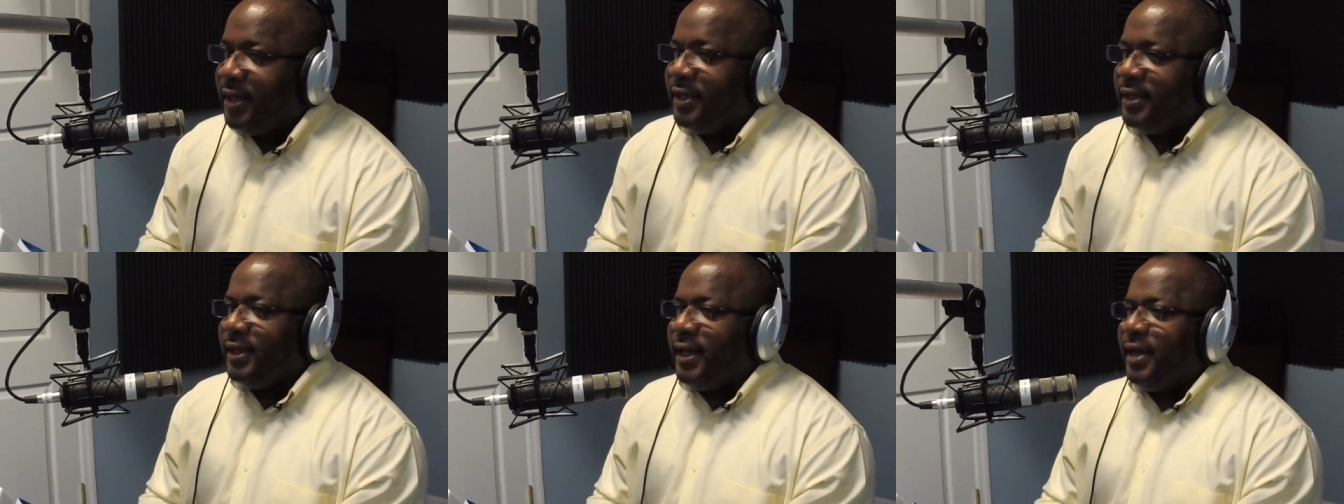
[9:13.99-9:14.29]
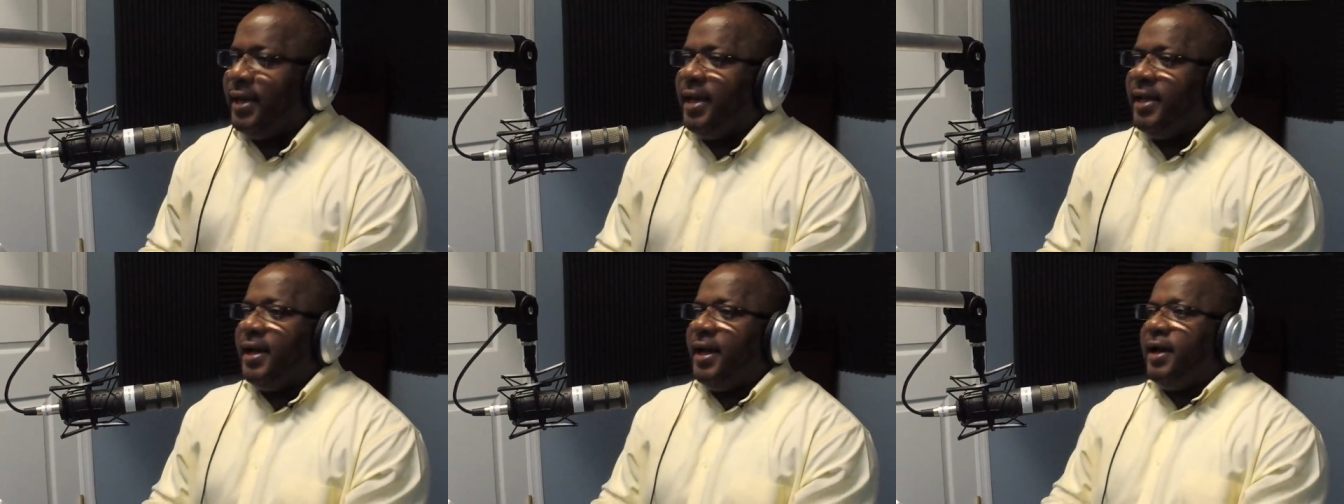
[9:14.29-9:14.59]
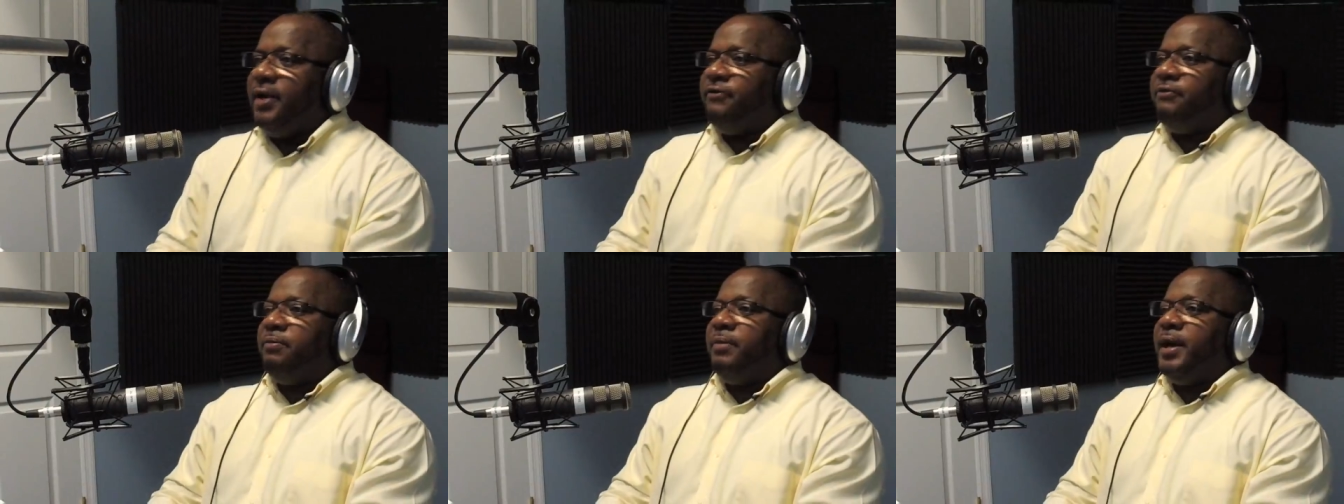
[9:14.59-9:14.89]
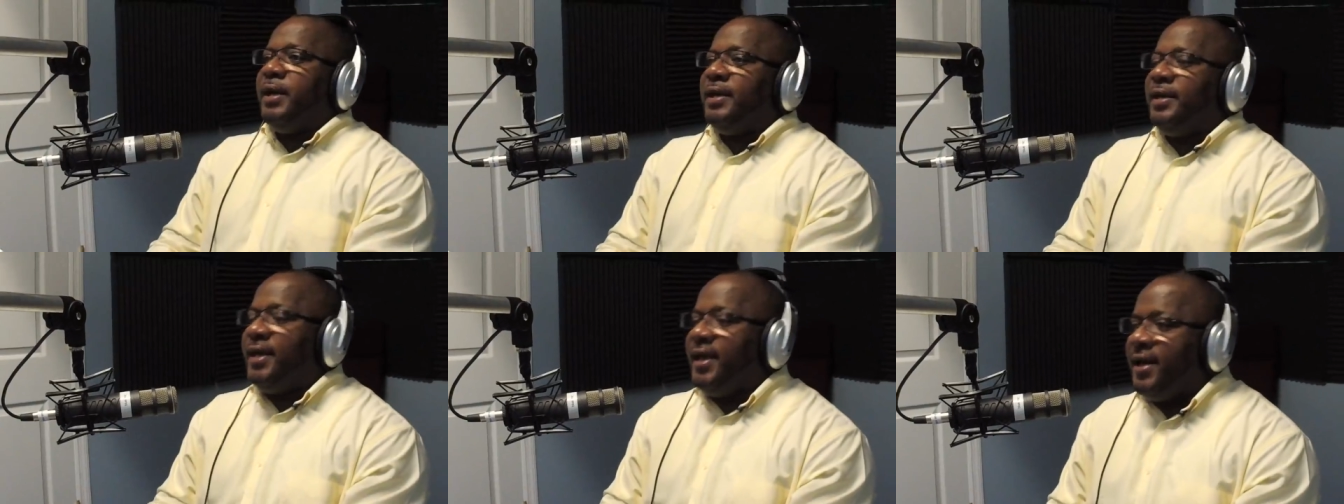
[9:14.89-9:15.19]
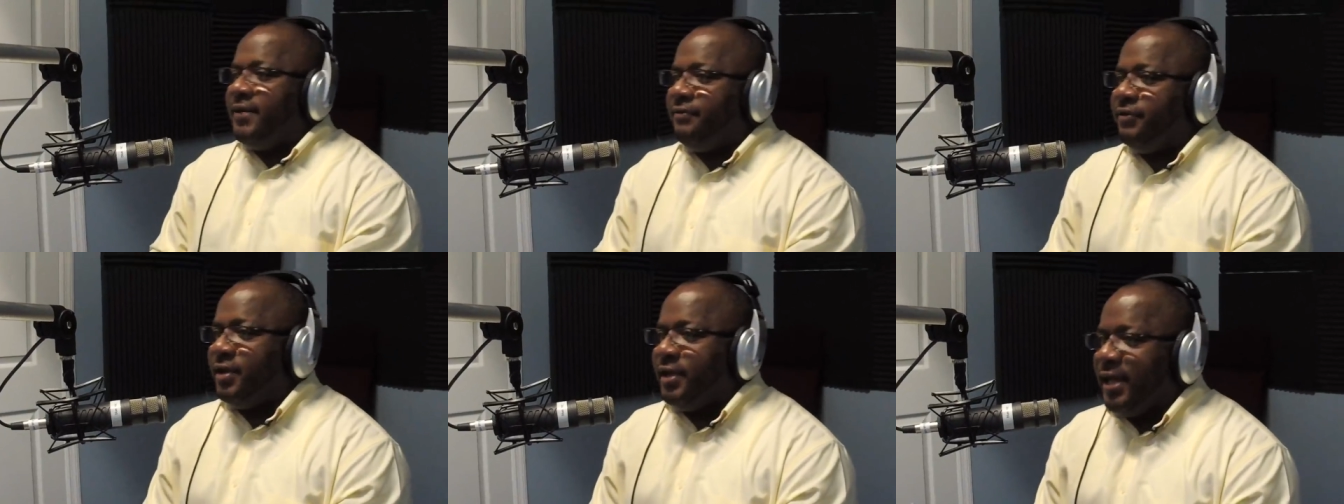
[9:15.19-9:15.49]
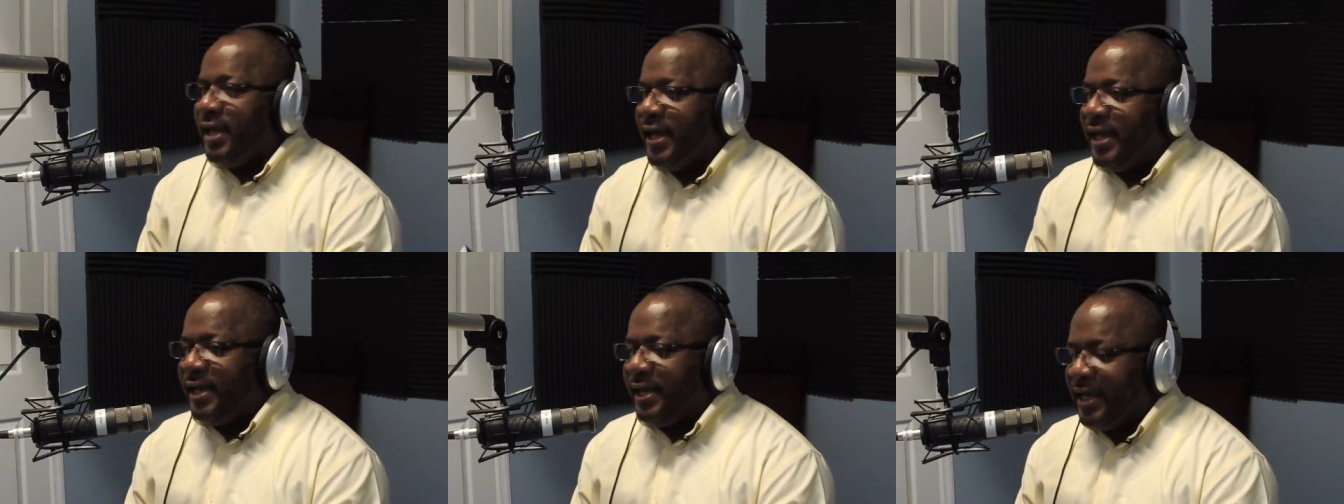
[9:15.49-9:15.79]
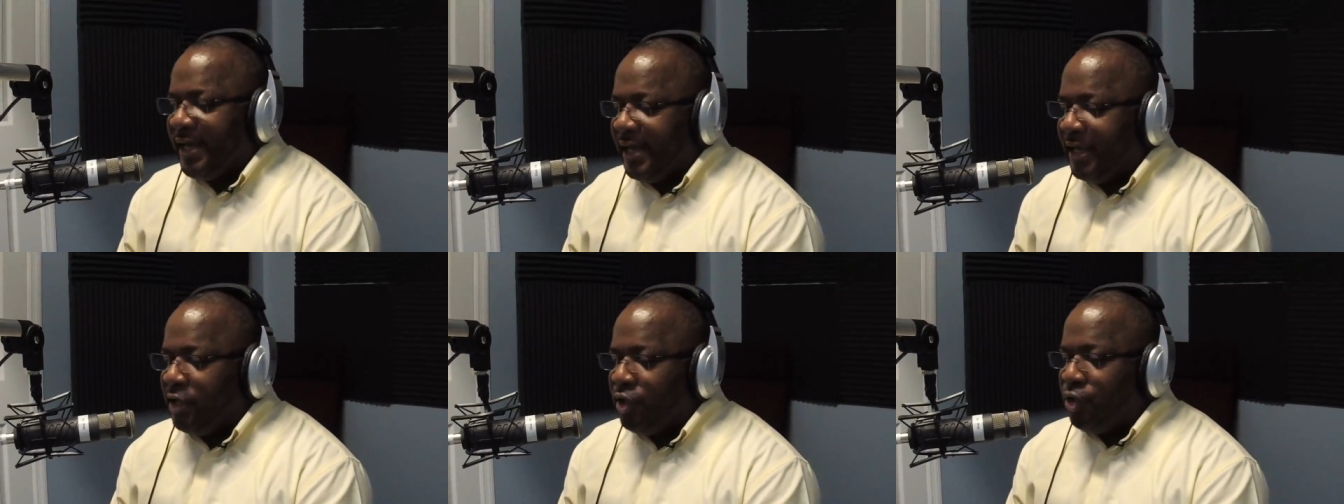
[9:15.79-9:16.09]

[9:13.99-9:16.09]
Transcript: Then I have my Kevin L.A.